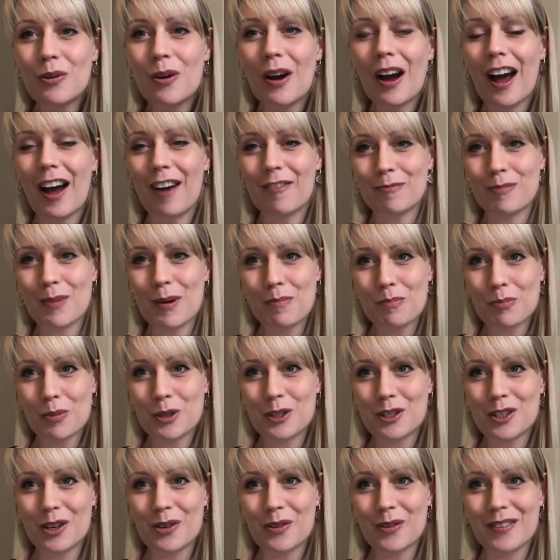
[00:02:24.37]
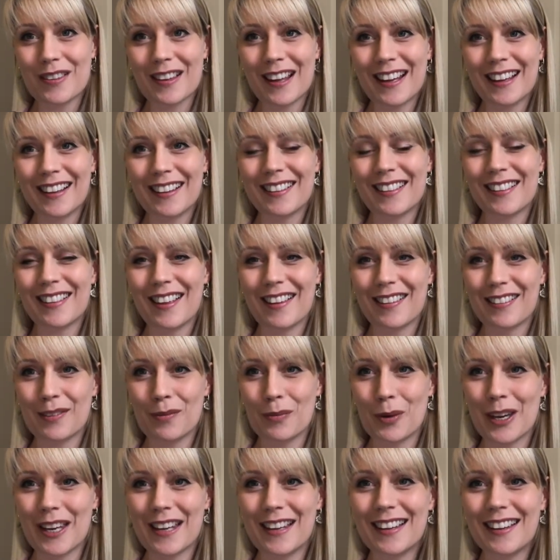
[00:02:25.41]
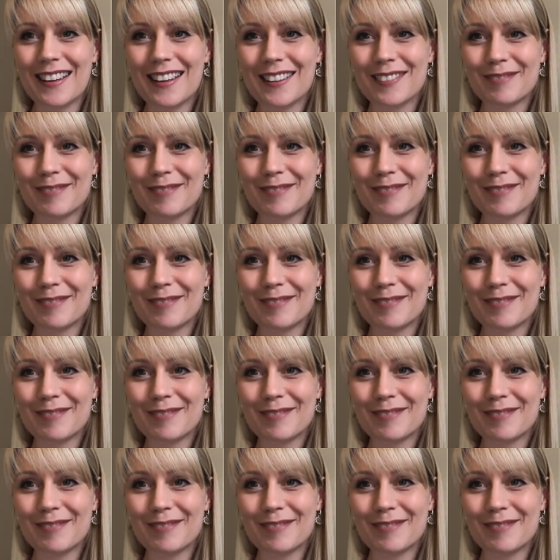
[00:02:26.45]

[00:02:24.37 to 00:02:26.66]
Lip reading: have been producing this week.